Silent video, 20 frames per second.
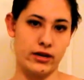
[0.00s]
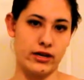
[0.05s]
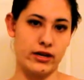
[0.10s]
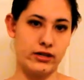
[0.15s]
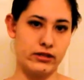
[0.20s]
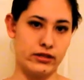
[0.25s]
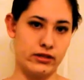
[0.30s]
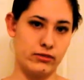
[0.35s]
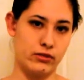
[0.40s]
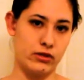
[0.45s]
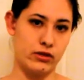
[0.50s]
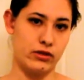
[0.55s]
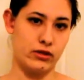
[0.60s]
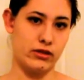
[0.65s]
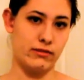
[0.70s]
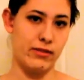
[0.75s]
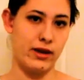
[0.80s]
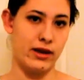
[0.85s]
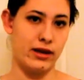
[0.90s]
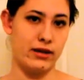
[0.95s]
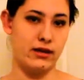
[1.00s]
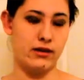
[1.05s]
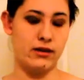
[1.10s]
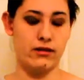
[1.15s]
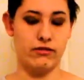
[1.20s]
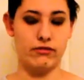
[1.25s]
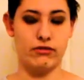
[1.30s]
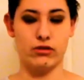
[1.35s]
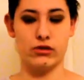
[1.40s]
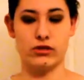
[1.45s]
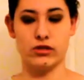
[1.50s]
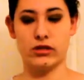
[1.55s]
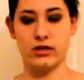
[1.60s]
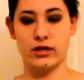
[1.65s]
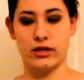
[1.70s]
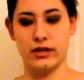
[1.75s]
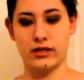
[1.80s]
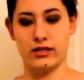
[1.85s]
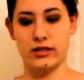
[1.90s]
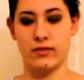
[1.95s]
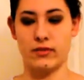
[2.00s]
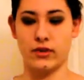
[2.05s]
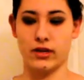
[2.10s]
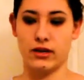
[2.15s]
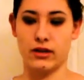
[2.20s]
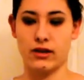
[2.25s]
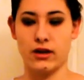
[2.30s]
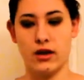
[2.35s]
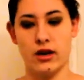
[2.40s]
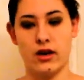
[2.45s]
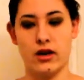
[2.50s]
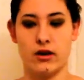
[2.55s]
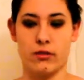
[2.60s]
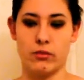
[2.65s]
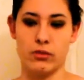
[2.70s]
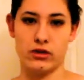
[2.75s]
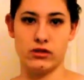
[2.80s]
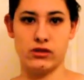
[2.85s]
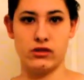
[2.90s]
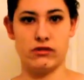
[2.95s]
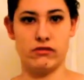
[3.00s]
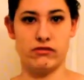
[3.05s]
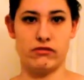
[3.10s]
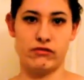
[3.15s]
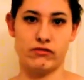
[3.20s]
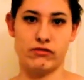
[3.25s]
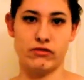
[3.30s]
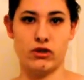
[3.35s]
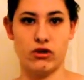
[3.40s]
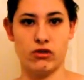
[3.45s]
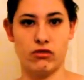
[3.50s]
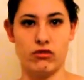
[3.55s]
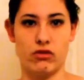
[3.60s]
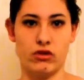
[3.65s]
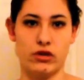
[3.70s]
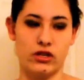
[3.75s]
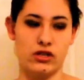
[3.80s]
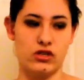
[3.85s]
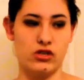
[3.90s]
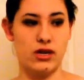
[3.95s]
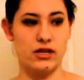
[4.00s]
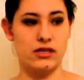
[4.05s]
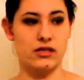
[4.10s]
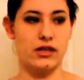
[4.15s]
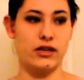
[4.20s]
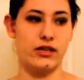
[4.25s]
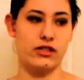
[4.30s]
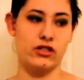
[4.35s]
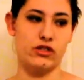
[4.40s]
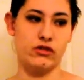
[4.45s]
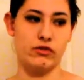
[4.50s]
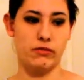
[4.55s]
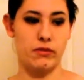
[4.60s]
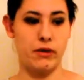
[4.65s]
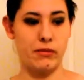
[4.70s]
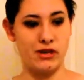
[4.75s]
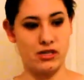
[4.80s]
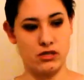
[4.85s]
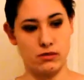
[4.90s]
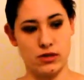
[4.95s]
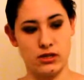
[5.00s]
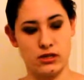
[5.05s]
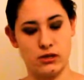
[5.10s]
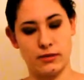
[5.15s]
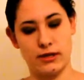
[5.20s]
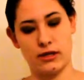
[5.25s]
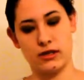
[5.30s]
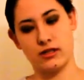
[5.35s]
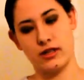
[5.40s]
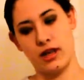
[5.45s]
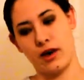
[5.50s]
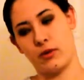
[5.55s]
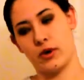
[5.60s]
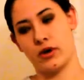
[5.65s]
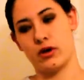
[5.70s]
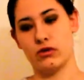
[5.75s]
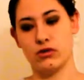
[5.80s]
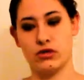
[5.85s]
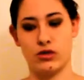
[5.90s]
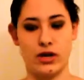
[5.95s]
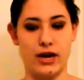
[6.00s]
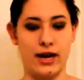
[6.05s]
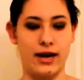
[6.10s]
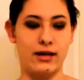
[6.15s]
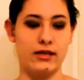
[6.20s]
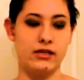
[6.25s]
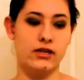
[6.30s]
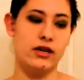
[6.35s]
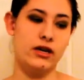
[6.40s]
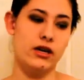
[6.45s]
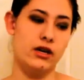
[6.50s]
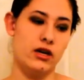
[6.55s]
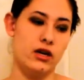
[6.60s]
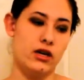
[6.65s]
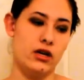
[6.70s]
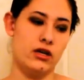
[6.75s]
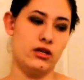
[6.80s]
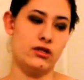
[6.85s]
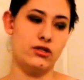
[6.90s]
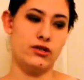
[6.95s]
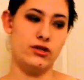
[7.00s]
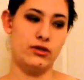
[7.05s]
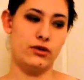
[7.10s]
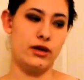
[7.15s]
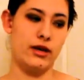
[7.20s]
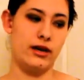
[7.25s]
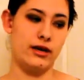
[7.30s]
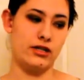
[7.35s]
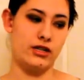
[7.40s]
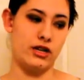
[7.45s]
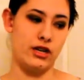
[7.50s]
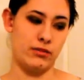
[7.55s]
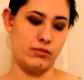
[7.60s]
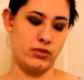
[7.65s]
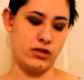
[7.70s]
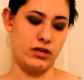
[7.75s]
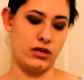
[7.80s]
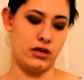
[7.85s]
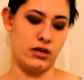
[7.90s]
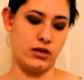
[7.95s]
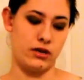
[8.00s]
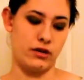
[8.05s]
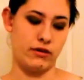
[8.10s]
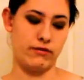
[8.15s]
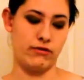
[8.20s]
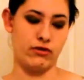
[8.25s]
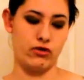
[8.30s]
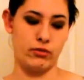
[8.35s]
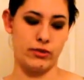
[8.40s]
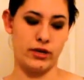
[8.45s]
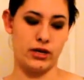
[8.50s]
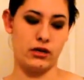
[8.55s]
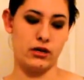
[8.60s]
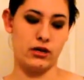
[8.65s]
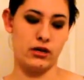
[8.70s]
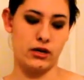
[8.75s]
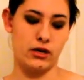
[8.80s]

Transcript: a custom corset made, and unfortunately something must have gone wrong in translation with my measurements, because that one also had 2 large hips for me.